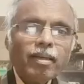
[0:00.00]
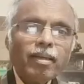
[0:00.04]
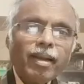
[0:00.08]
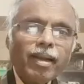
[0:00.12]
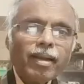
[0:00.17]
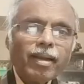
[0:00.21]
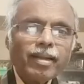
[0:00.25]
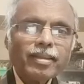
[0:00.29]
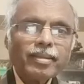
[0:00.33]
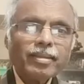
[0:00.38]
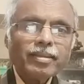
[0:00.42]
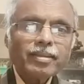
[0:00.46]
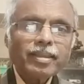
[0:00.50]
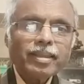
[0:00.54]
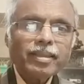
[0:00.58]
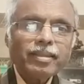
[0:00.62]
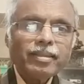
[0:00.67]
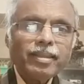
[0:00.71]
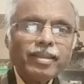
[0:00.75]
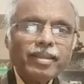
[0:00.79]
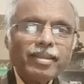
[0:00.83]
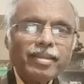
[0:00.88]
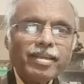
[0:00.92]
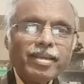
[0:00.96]
Let us see
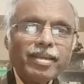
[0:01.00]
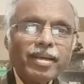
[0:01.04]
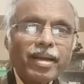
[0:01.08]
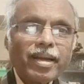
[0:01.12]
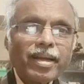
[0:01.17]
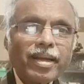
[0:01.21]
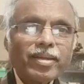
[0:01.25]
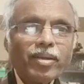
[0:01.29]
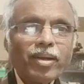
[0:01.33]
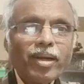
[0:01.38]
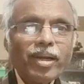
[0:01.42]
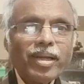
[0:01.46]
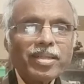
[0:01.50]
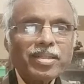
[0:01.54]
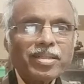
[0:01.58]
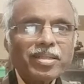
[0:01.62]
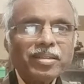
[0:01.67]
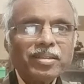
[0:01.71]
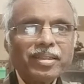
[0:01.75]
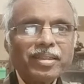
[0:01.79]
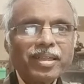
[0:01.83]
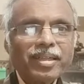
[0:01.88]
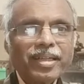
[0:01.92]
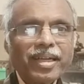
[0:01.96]
the
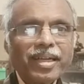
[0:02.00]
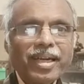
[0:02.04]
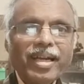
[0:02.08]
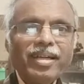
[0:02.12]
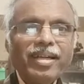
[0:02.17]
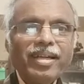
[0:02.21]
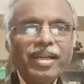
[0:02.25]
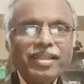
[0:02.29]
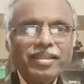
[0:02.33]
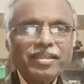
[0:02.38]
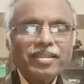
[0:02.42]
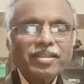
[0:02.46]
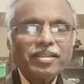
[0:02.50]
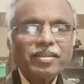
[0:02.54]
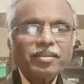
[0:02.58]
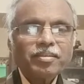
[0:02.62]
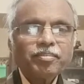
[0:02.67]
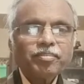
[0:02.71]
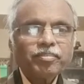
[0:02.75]
regulations and guidelines.